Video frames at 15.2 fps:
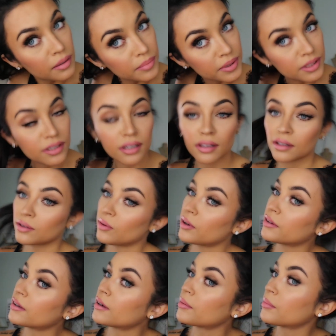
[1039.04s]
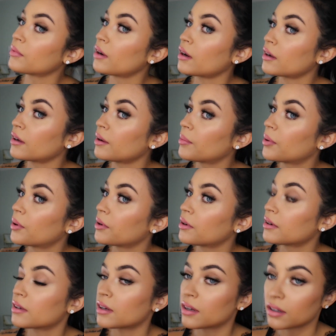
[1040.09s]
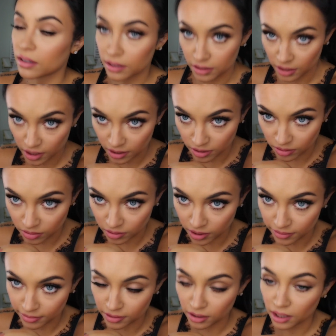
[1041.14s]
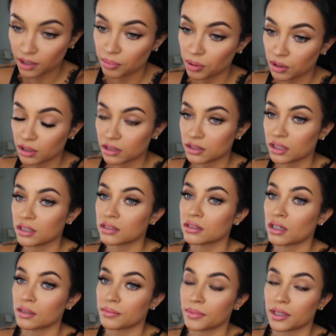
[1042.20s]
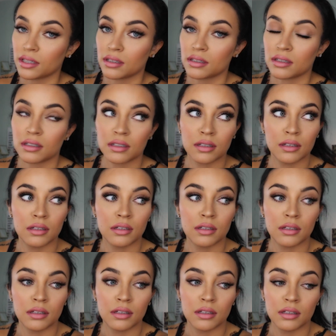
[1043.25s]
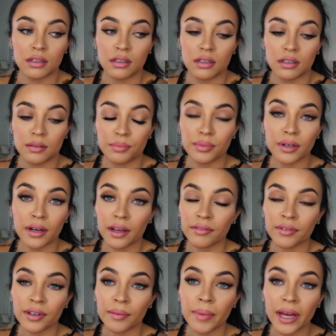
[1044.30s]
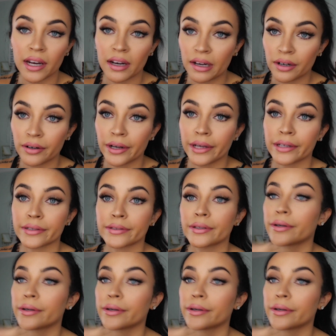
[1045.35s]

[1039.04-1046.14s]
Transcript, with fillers: I'm still annoyed that I'm rocking a ponytail because I don't even like ponytails on me. But I'm having a bad hair day.